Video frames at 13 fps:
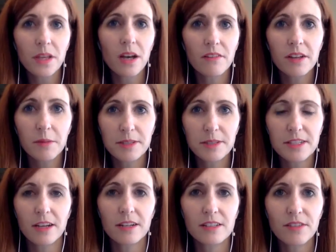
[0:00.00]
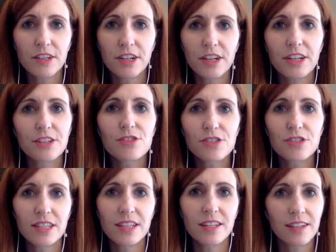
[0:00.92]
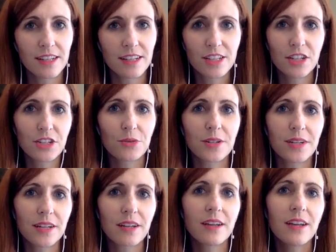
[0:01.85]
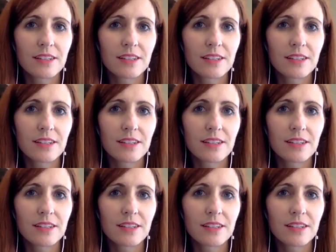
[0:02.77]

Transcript: of Amazon is very interested in continuing